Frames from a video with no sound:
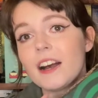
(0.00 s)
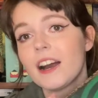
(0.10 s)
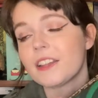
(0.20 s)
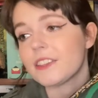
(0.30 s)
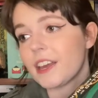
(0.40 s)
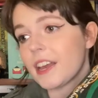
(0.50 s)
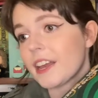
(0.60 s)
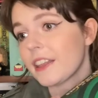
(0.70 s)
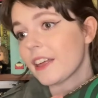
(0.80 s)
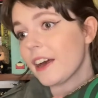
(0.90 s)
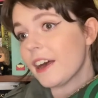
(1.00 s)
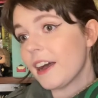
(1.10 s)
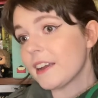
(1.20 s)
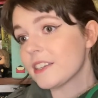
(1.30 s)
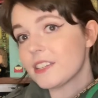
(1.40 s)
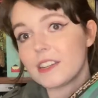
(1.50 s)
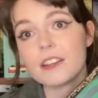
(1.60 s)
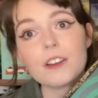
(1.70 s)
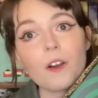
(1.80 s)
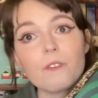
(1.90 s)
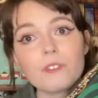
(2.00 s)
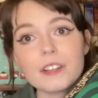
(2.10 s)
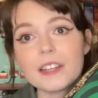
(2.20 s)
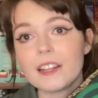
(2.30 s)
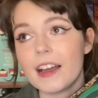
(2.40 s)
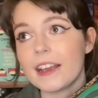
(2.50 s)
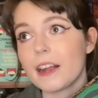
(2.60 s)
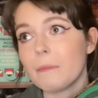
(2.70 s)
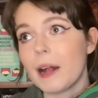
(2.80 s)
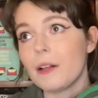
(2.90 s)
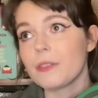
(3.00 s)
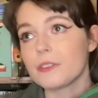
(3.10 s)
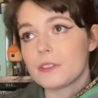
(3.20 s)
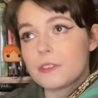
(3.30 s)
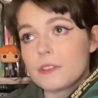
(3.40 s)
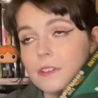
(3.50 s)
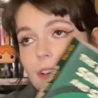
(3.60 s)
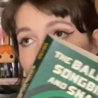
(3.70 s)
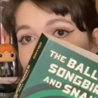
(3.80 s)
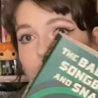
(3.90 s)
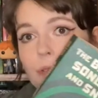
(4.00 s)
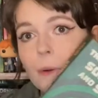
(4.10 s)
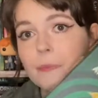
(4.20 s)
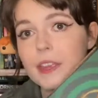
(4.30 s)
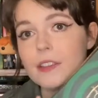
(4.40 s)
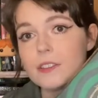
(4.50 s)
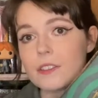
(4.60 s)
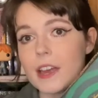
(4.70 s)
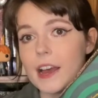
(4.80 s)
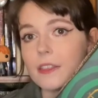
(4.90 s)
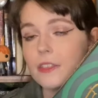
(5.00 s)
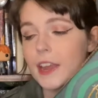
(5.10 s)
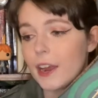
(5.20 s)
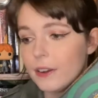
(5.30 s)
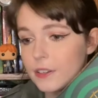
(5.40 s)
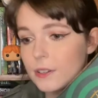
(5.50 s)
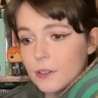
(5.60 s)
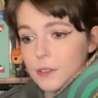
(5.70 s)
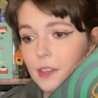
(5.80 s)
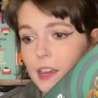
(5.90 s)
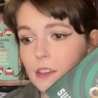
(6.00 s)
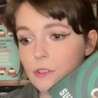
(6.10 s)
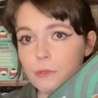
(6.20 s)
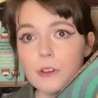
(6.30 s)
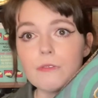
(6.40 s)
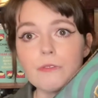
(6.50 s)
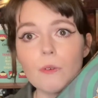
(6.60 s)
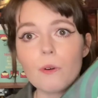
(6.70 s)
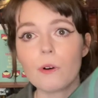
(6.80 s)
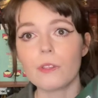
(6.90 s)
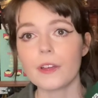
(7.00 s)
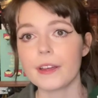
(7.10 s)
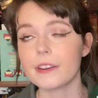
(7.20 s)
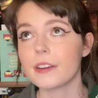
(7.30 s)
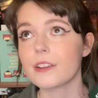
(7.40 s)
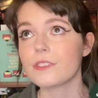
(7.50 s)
I think that I didn't overly like about this novel is that the characters that you root for that